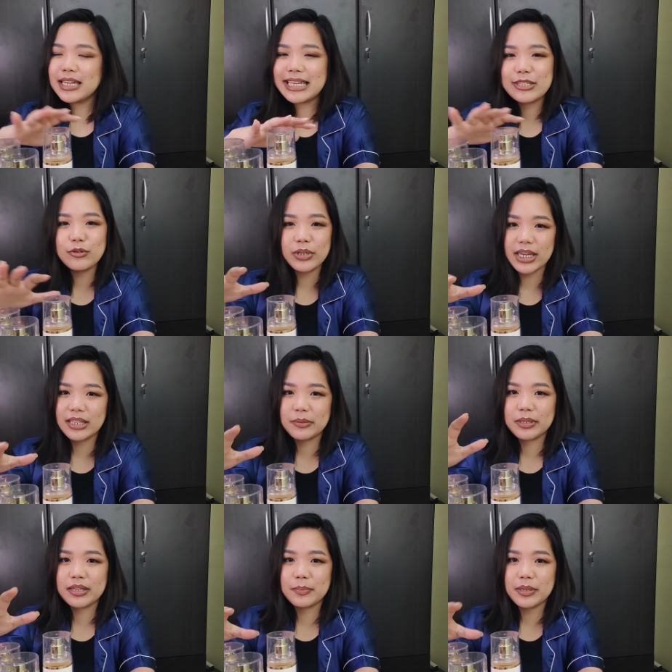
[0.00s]
He's okay
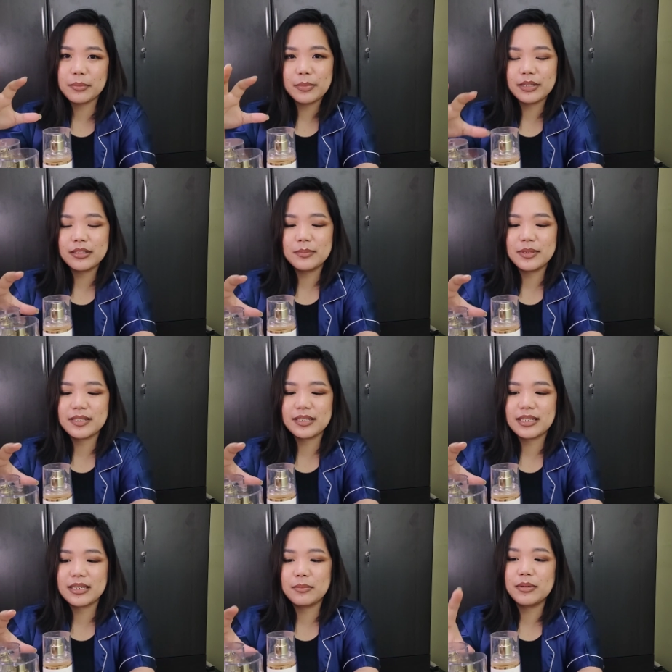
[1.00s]
naman kapag body mist
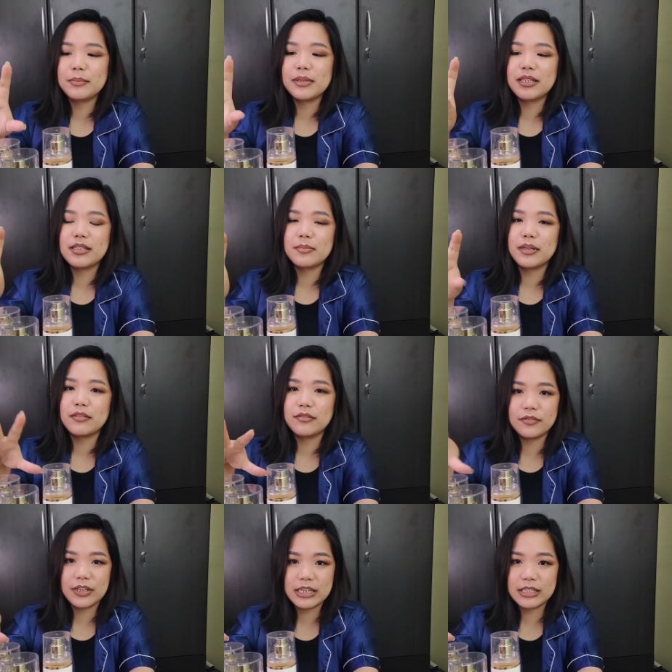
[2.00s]
kasi mabilis
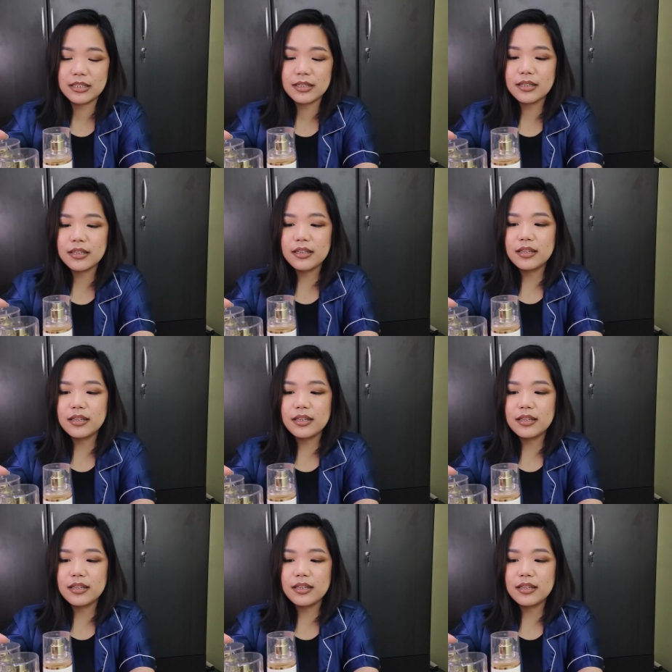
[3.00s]
mag-fade.